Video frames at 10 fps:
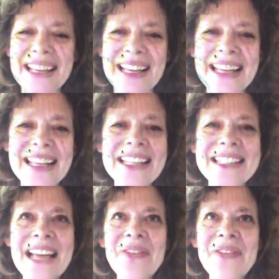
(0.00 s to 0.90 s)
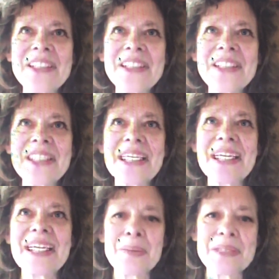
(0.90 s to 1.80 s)
It definitely
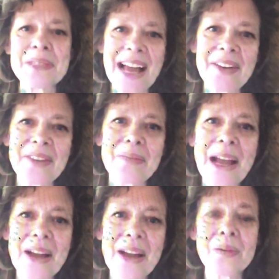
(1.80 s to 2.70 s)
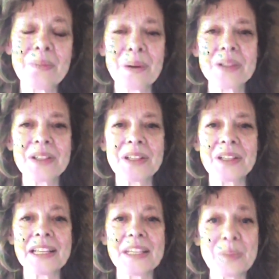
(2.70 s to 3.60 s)
comes out of my own personal
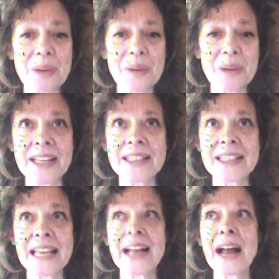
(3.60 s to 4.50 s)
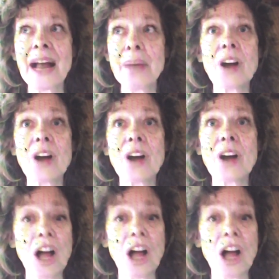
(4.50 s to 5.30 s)
experience, and I would call it